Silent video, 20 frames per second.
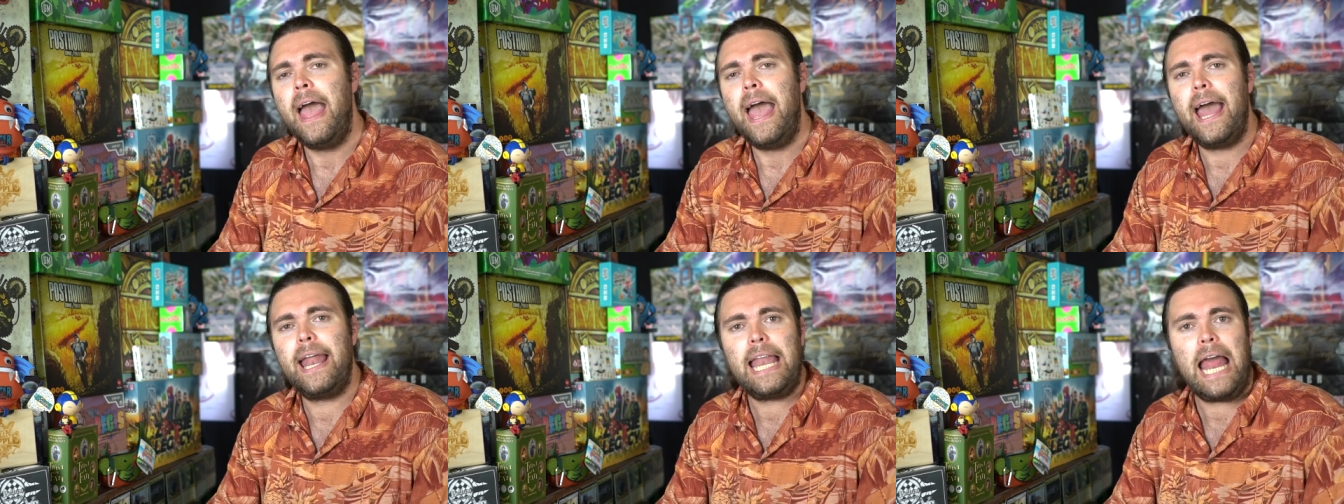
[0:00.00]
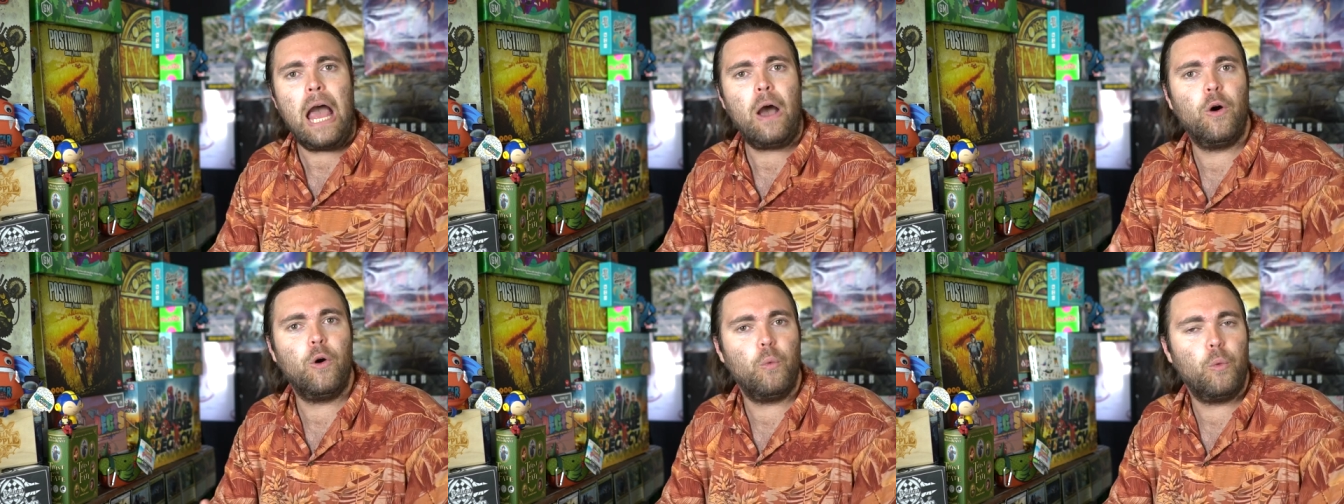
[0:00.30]
and
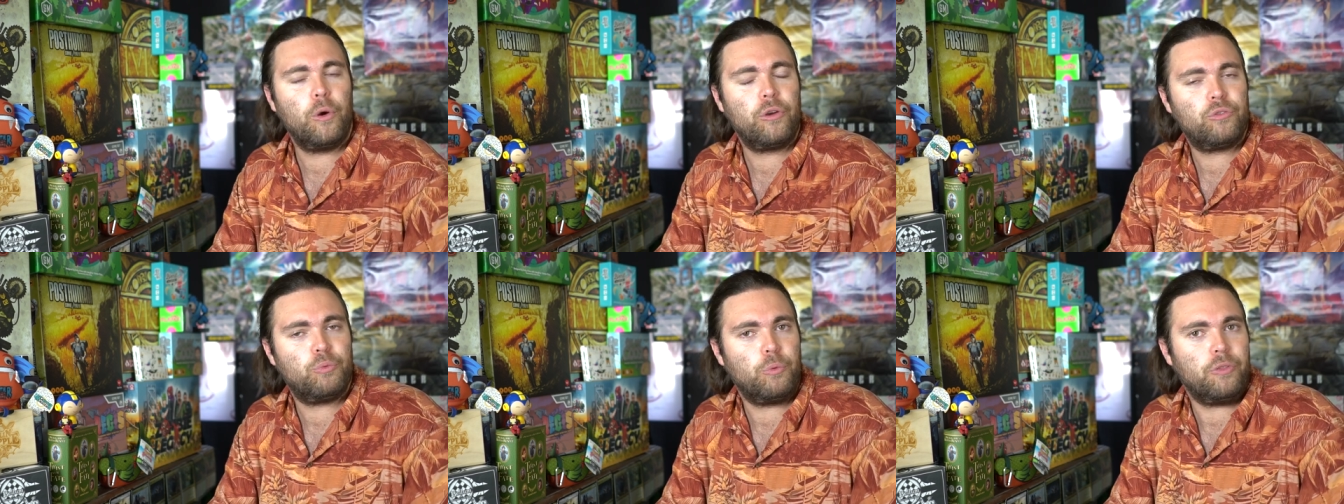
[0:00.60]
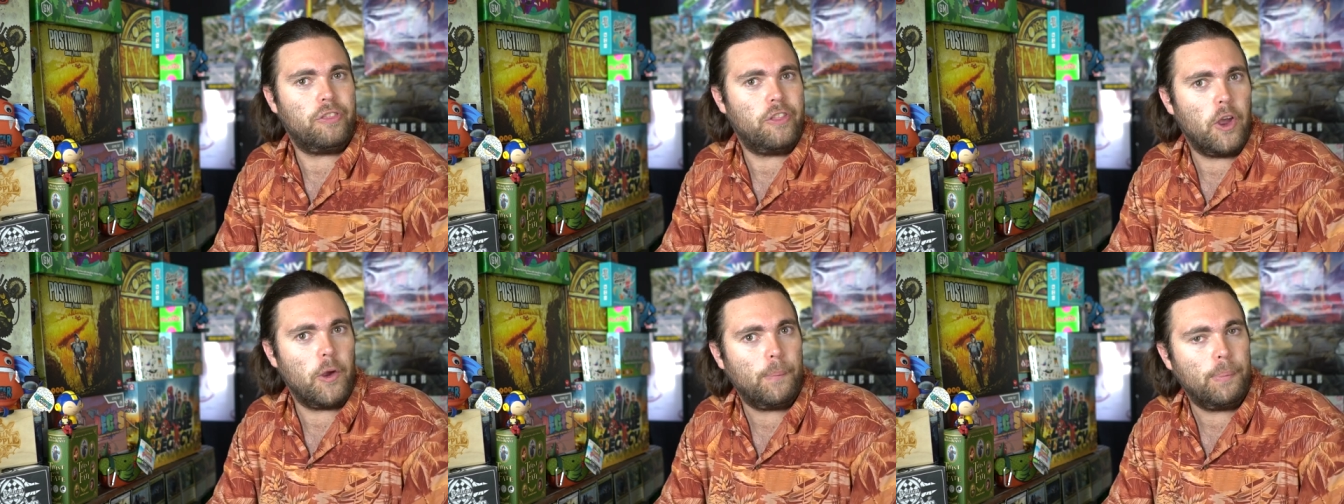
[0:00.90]
how it works
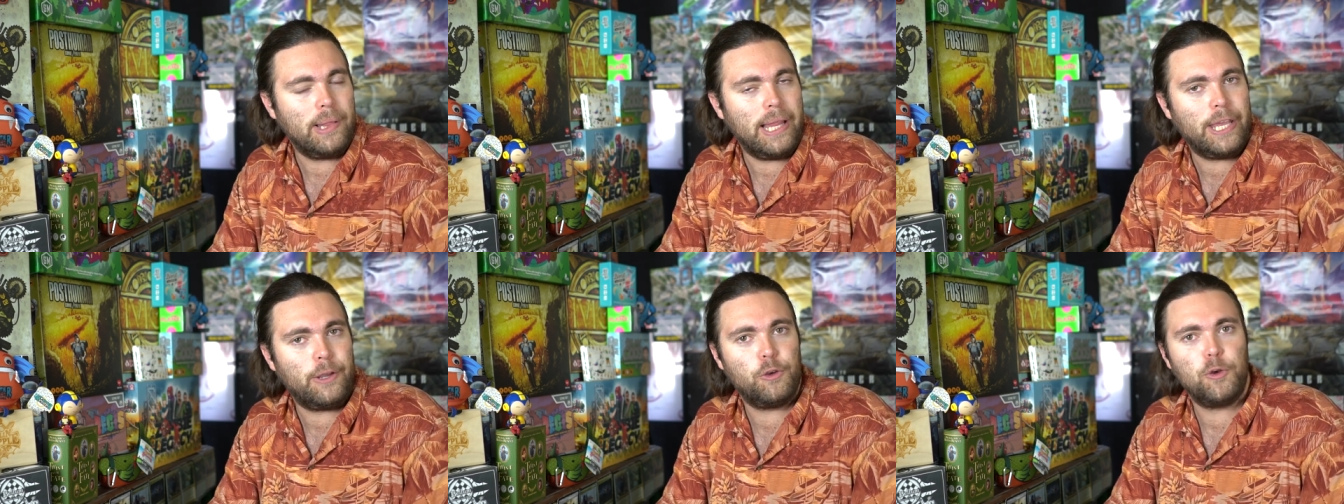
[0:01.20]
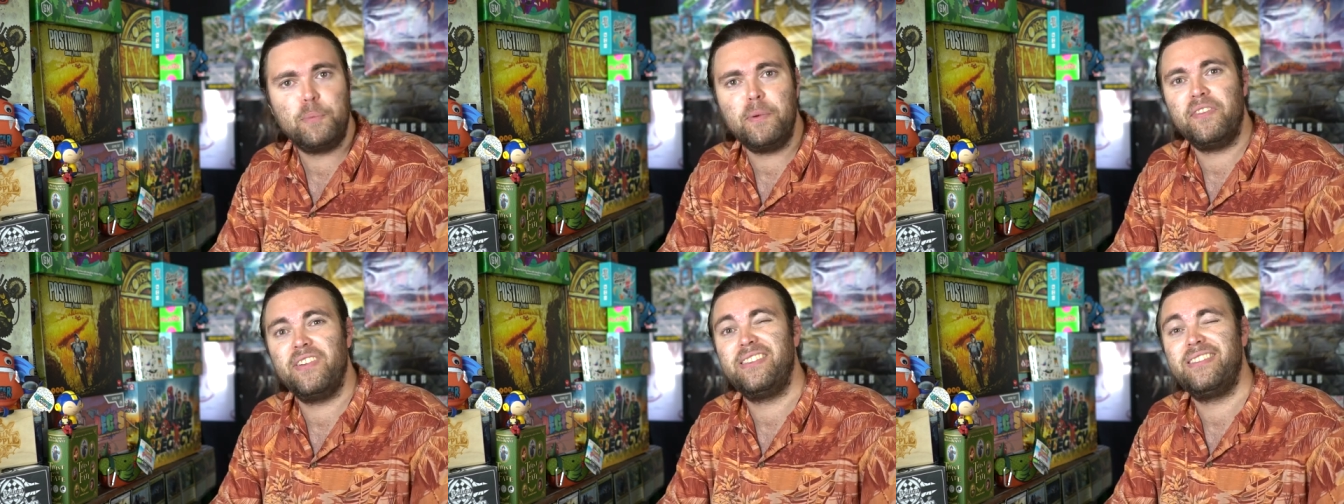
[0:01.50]
with their
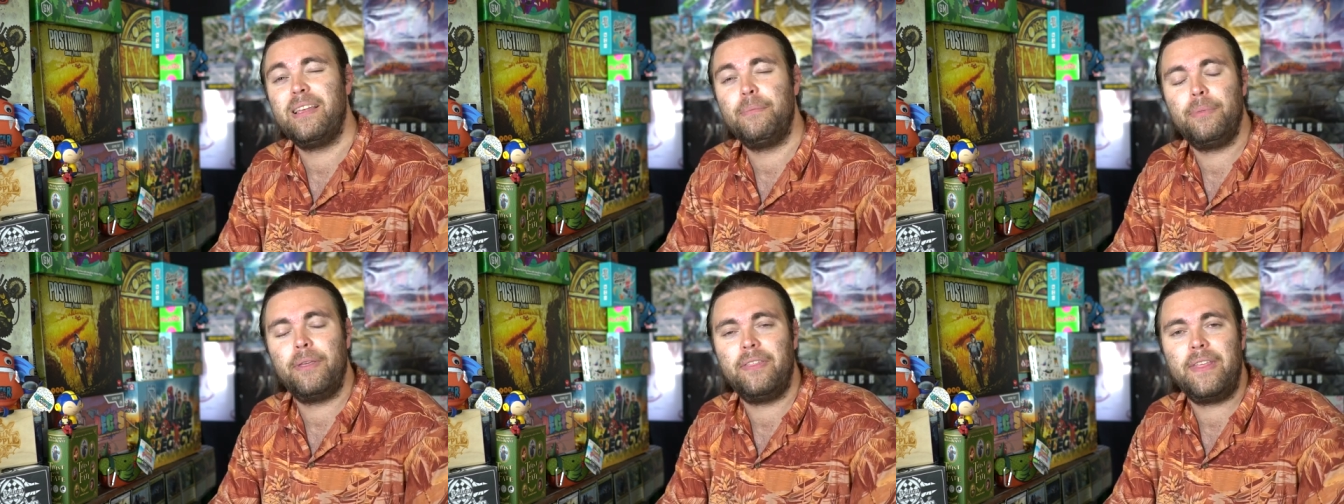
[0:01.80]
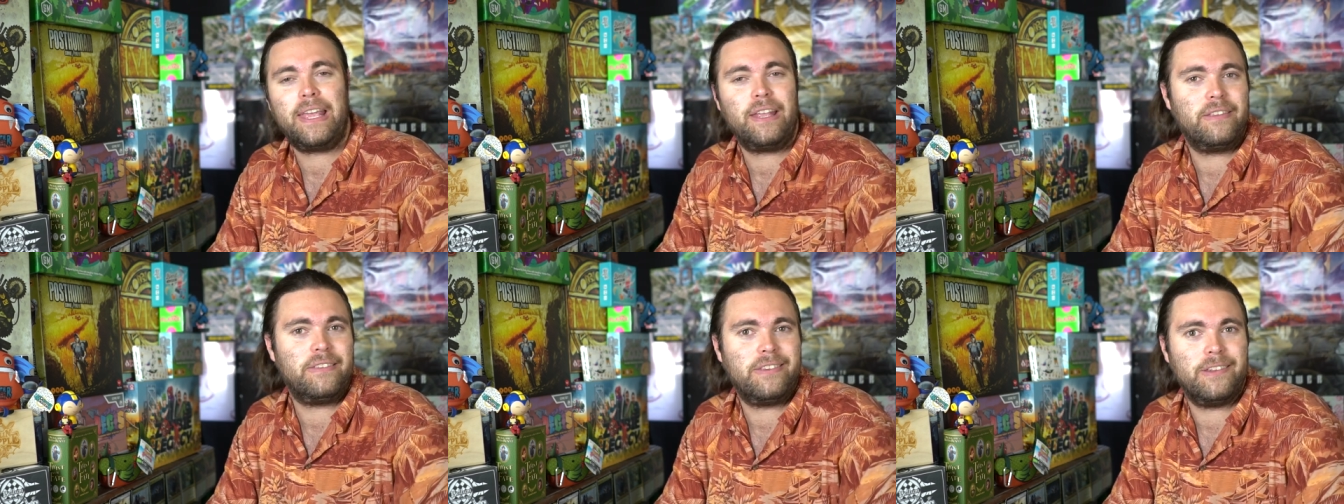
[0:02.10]
playgroup if it's something
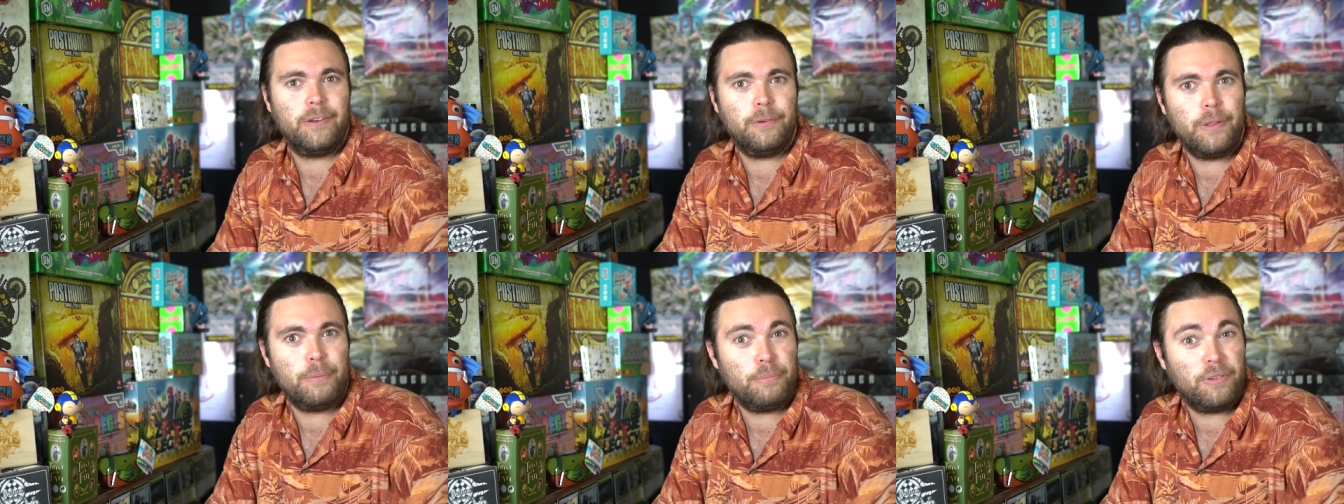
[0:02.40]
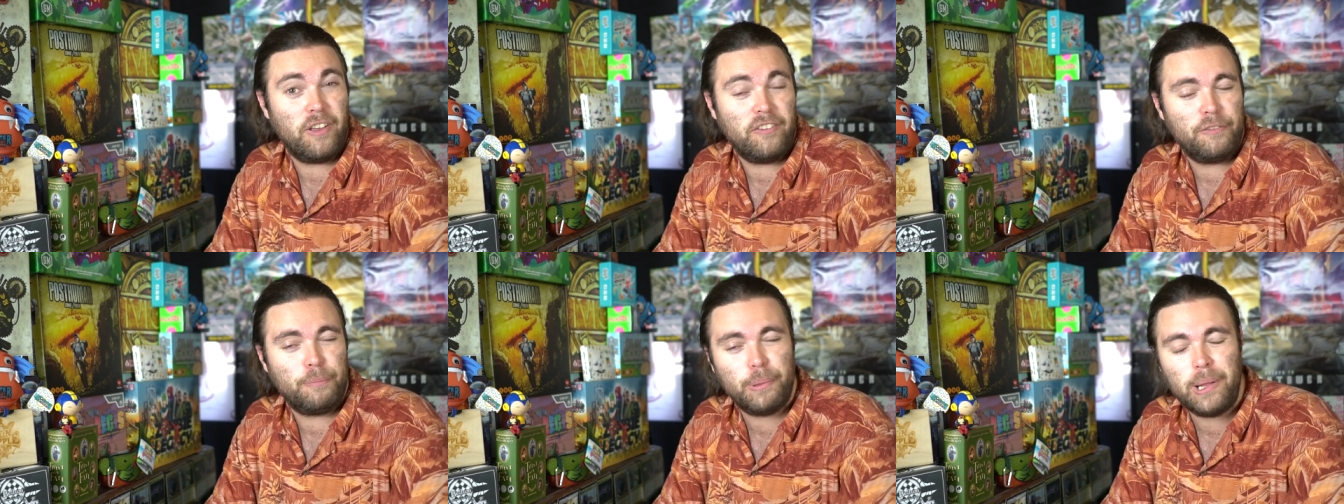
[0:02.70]
they consider
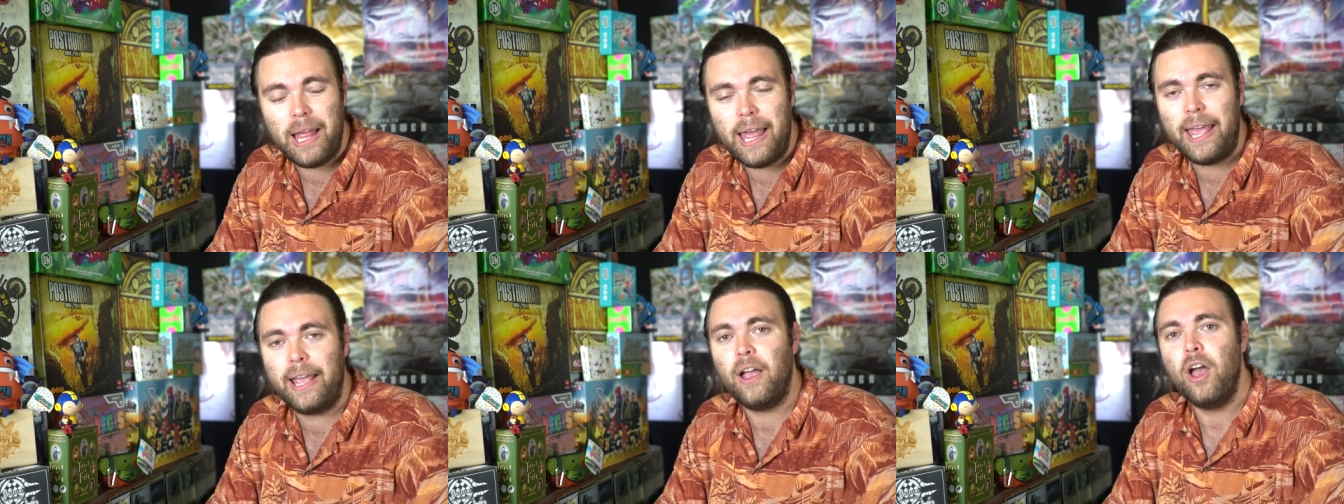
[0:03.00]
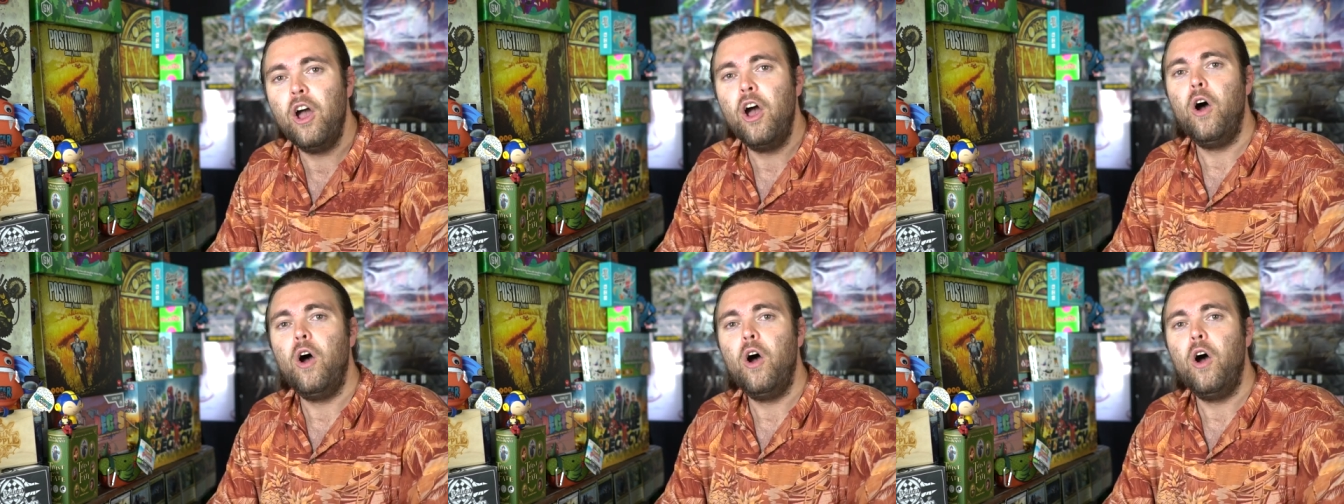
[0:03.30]
themselves playing